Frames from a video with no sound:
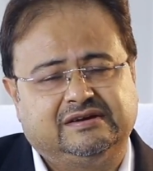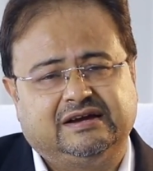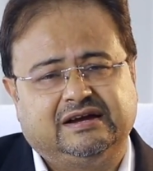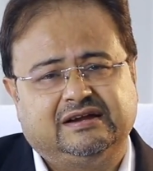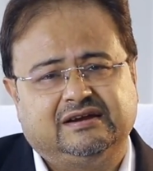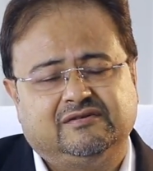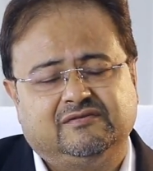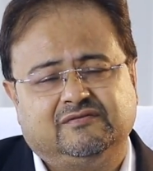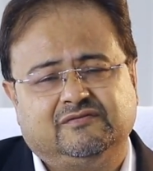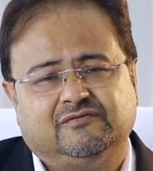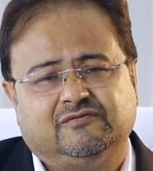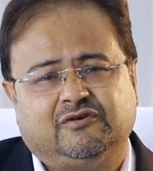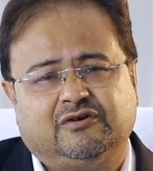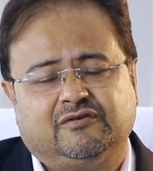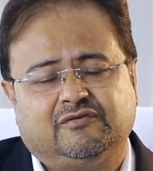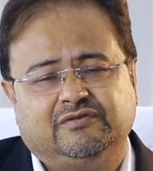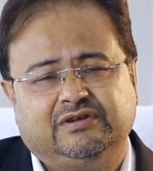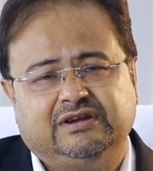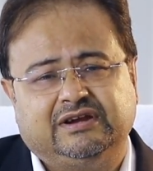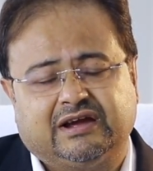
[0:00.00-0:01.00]
And
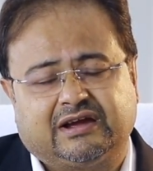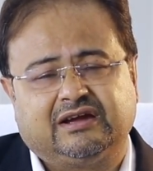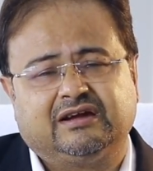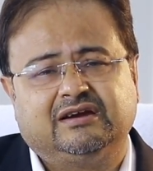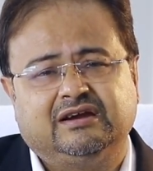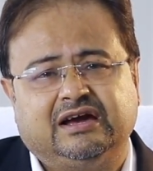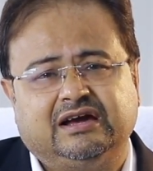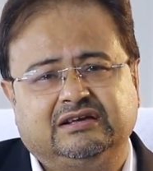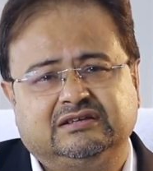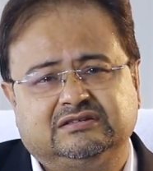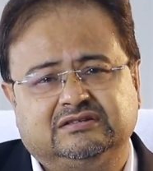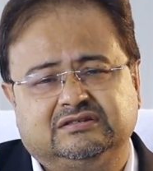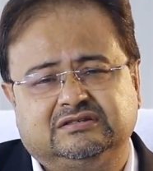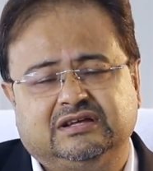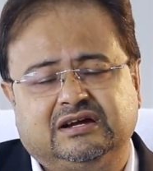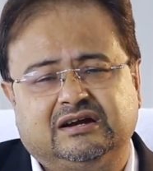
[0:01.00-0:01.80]
what we recognize is